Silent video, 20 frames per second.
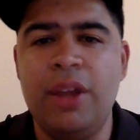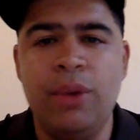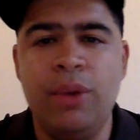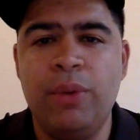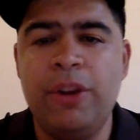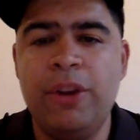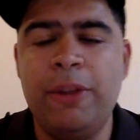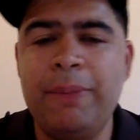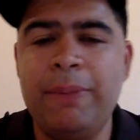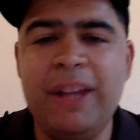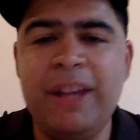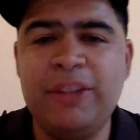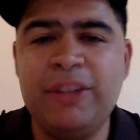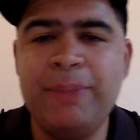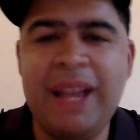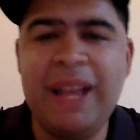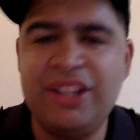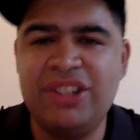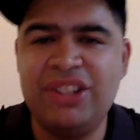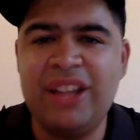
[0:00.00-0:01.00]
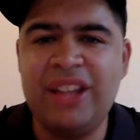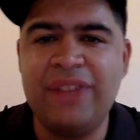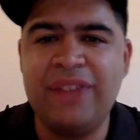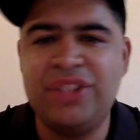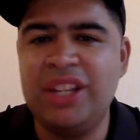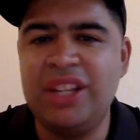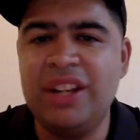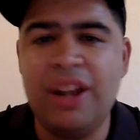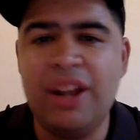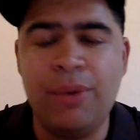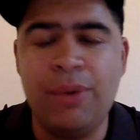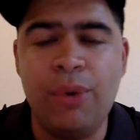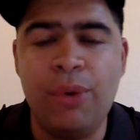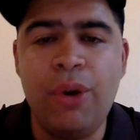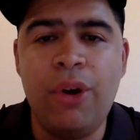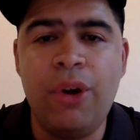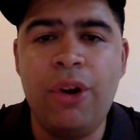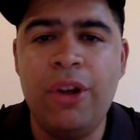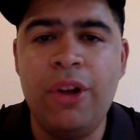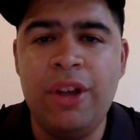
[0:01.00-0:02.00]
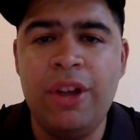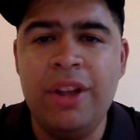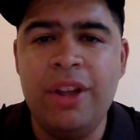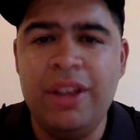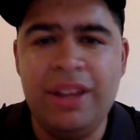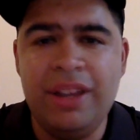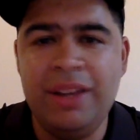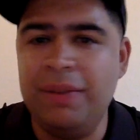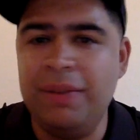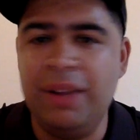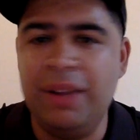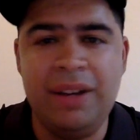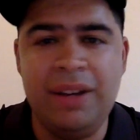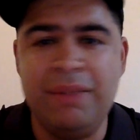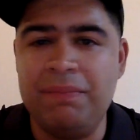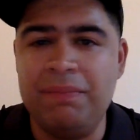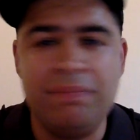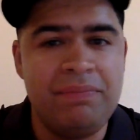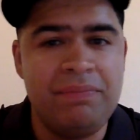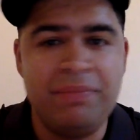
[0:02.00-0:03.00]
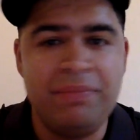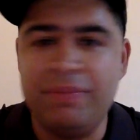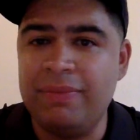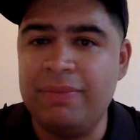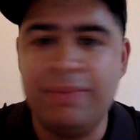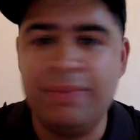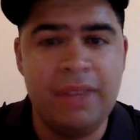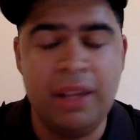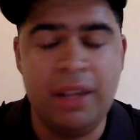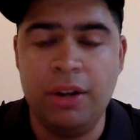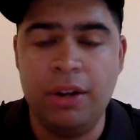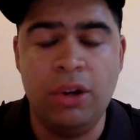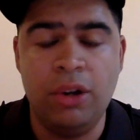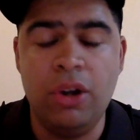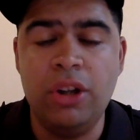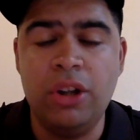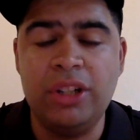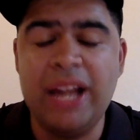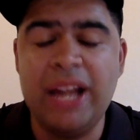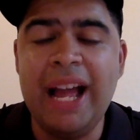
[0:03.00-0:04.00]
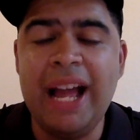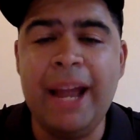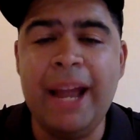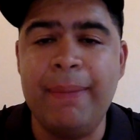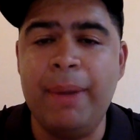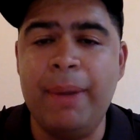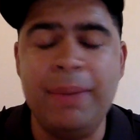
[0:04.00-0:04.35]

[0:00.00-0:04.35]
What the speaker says: one of the best matches I've seen on Raw in a long time.